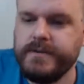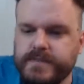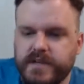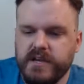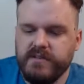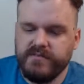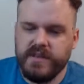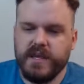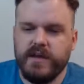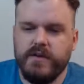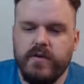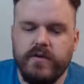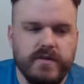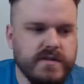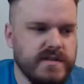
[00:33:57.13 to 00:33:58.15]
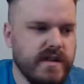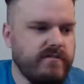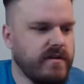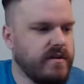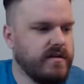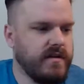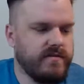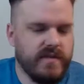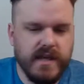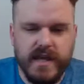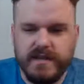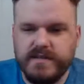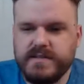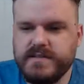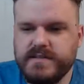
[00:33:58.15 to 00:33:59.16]
if they get over 7, if they
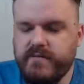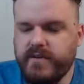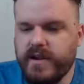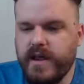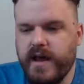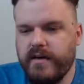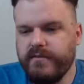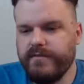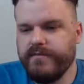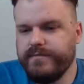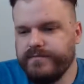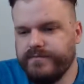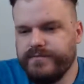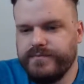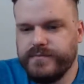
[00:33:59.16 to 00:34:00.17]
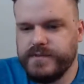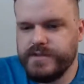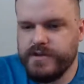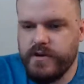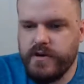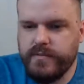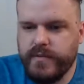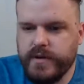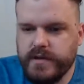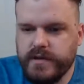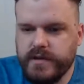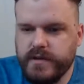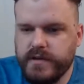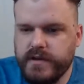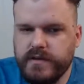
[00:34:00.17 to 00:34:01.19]
get to 7.5, sure, but
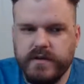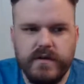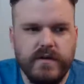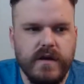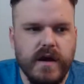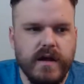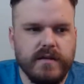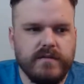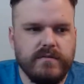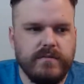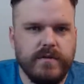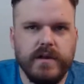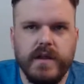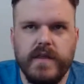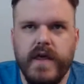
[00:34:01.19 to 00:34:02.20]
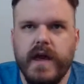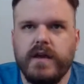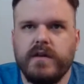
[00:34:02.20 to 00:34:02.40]
they're not really that